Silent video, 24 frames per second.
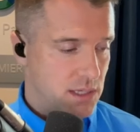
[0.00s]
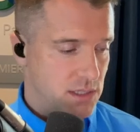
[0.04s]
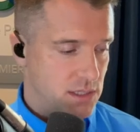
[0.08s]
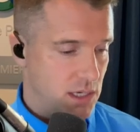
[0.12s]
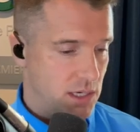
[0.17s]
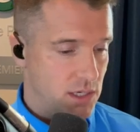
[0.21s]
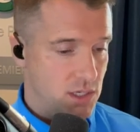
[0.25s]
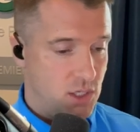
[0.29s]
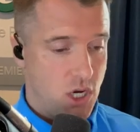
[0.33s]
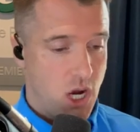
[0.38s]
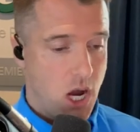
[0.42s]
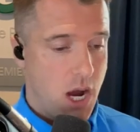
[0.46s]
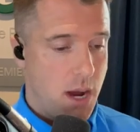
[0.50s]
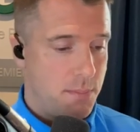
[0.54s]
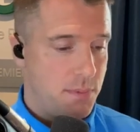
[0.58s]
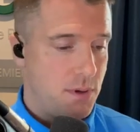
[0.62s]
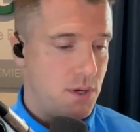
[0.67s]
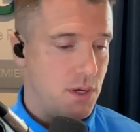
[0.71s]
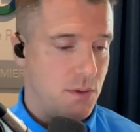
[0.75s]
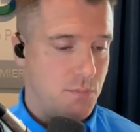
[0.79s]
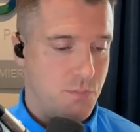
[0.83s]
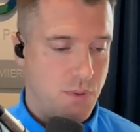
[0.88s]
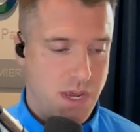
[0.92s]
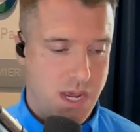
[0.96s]
a job
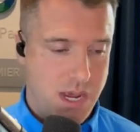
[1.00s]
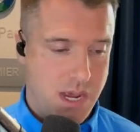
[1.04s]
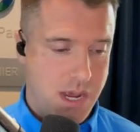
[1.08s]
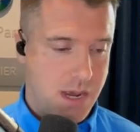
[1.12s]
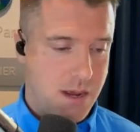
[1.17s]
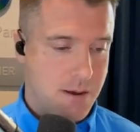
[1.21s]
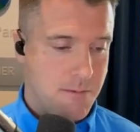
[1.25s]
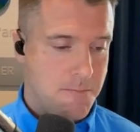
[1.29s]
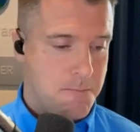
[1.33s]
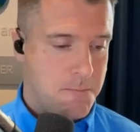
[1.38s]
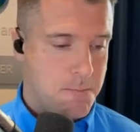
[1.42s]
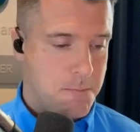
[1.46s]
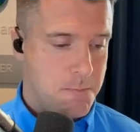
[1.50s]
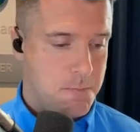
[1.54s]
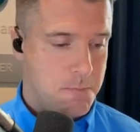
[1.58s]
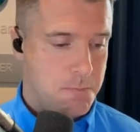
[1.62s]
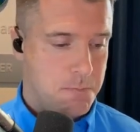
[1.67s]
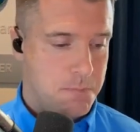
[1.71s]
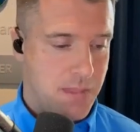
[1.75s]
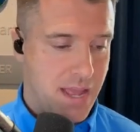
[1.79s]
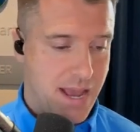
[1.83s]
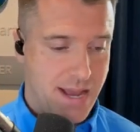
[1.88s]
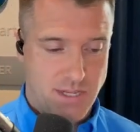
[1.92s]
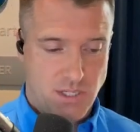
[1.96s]
could be
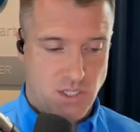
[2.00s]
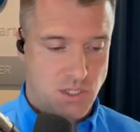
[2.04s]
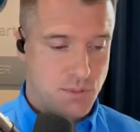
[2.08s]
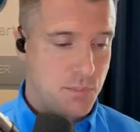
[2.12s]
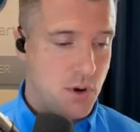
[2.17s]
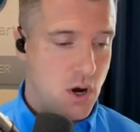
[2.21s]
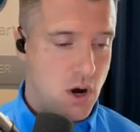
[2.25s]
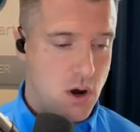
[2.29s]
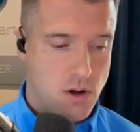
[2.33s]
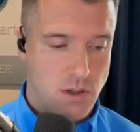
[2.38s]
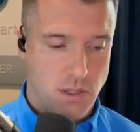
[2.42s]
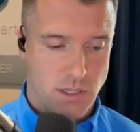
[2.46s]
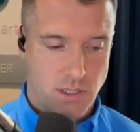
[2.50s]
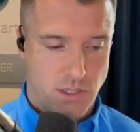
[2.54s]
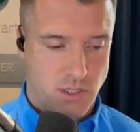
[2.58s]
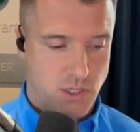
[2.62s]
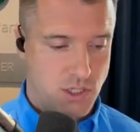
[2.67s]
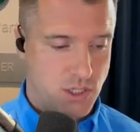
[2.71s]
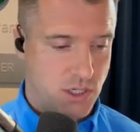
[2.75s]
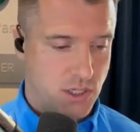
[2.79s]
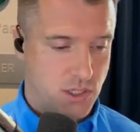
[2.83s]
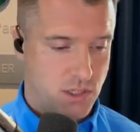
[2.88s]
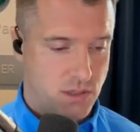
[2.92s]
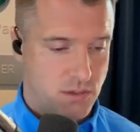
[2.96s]
as small as
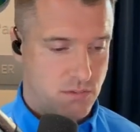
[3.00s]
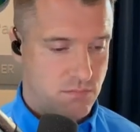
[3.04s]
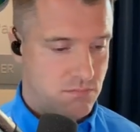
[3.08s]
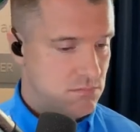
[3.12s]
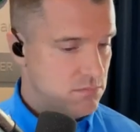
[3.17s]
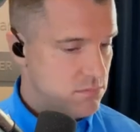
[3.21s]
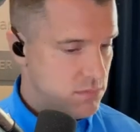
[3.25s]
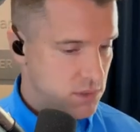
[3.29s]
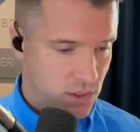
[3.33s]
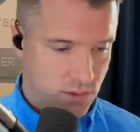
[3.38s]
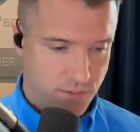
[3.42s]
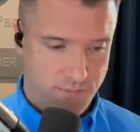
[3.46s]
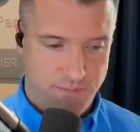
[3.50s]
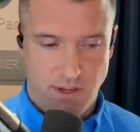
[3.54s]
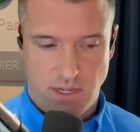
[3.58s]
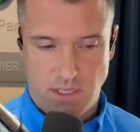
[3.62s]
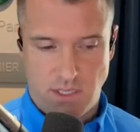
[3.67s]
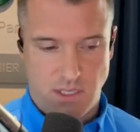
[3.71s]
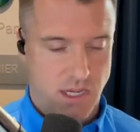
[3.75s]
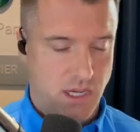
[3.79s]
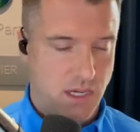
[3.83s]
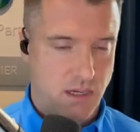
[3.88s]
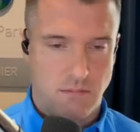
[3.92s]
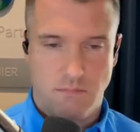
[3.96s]
just,
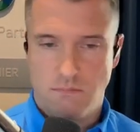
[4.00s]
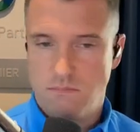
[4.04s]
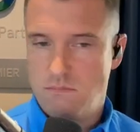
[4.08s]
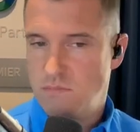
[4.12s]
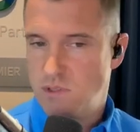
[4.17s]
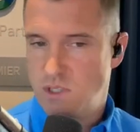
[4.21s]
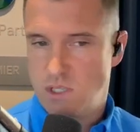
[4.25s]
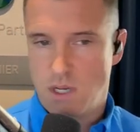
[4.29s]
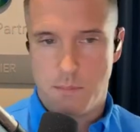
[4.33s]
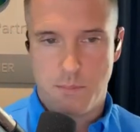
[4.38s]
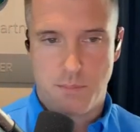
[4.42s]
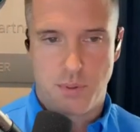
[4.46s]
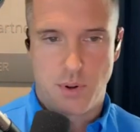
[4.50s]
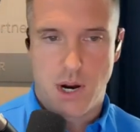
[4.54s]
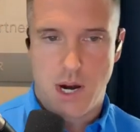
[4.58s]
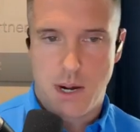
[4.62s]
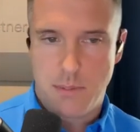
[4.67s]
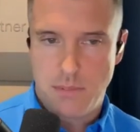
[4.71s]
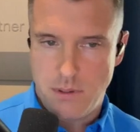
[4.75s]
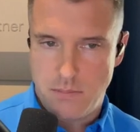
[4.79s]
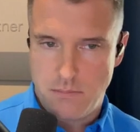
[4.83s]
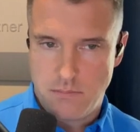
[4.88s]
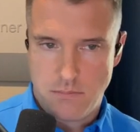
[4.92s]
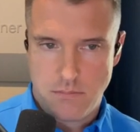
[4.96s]
fixing some
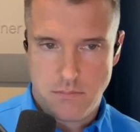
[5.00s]
problem